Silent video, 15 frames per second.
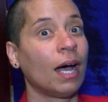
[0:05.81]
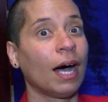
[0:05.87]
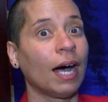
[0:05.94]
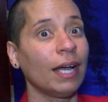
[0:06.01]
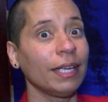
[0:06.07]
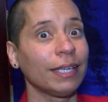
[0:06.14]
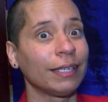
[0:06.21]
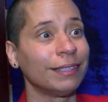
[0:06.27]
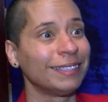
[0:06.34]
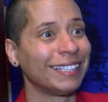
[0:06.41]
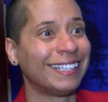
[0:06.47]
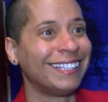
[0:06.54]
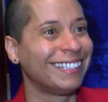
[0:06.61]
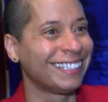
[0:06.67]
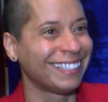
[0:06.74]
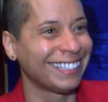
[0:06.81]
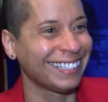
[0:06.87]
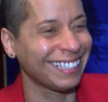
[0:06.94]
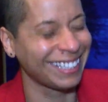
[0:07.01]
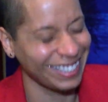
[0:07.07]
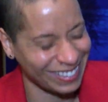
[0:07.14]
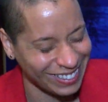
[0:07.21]
Hi.
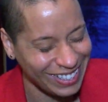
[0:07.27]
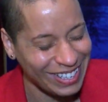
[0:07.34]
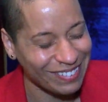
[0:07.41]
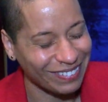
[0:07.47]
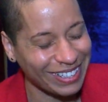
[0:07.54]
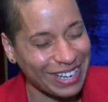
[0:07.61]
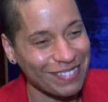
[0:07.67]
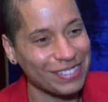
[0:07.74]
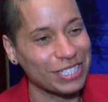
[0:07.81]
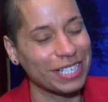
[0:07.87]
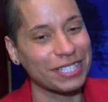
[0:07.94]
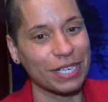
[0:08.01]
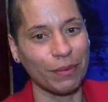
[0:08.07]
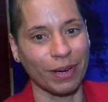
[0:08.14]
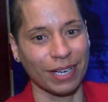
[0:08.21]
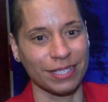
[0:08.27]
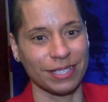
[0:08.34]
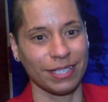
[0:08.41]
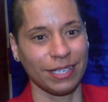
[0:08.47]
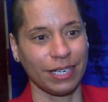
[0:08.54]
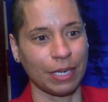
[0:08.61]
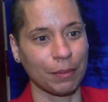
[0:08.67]
My name is Jessica
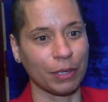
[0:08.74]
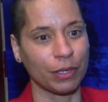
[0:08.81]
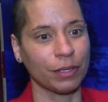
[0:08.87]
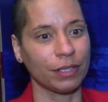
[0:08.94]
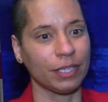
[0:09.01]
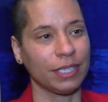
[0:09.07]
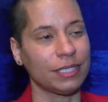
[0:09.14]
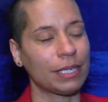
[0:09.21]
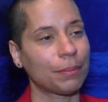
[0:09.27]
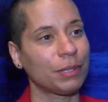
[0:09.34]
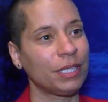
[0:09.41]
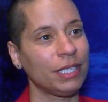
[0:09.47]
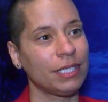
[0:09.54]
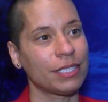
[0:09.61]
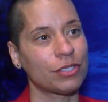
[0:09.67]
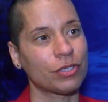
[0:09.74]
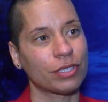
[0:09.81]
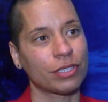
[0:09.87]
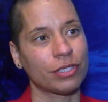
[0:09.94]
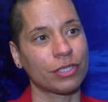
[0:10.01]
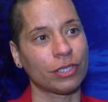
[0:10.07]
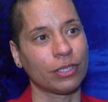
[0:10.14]
Watson, and I'm currently a deputy
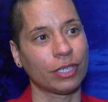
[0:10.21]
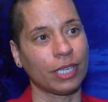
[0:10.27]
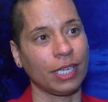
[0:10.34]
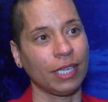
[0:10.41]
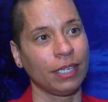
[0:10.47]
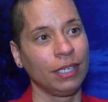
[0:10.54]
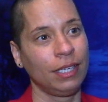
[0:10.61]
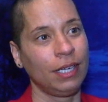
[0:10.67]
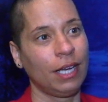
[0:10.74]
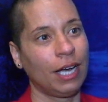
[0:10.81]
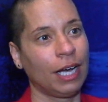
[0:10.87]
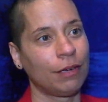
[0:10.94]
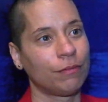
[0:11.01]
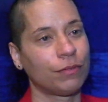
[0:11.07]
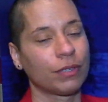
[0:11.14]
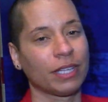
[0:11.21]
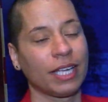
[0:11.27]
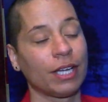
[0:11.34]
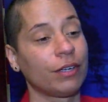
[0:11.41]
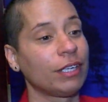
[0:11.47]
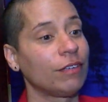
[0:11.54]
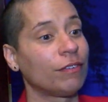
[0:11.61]
district attorney for the
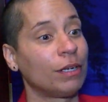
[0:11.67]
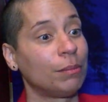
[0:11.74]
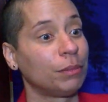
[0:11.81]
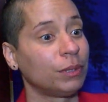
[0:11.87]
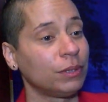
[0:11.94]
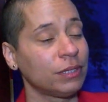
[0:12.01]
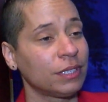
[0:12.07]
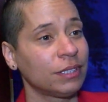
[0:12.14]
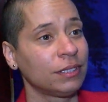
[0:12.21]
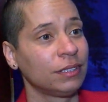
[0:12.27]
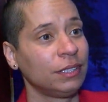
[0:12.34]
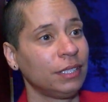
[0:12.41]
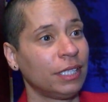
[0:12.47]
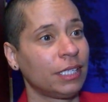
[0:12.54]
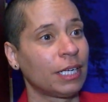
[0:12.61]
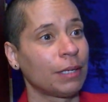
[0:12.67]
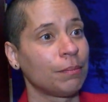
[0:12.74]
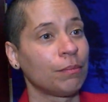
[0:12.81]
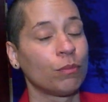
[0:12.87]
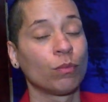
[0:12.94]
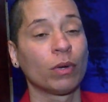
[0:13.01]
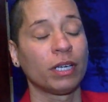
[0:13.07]
county of Humboldt. And
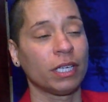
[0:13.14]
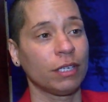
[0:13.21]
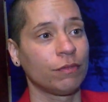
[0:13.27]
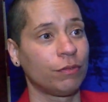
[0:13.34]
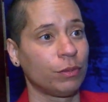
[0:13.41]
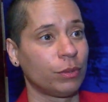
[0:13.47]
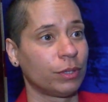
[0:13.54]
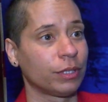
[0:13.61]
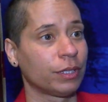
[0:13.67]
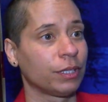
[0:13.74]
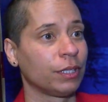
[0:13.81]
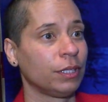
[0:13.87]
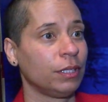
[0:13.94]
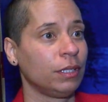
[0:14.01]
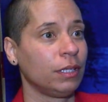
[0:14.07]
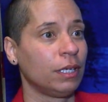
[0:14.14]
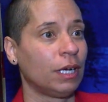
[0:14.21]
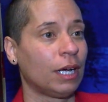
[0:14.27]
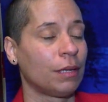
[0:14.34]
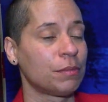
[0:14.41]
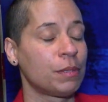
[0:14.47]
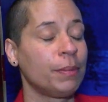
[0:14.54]
I'm running for
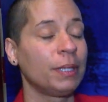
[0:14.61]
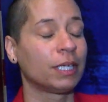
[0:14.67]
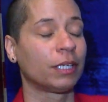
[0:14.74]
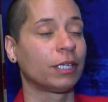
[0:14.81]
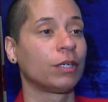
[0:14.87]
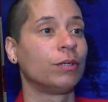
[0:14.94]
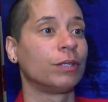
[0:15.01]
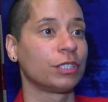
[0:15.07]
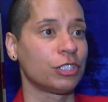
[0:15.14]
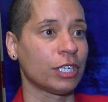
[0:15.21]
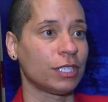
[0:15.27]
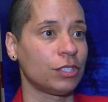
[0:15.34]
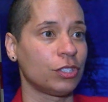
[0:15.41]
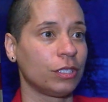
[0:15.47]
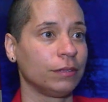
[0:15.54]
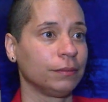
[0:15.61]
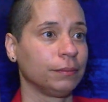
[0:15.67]
Superior Court Judge.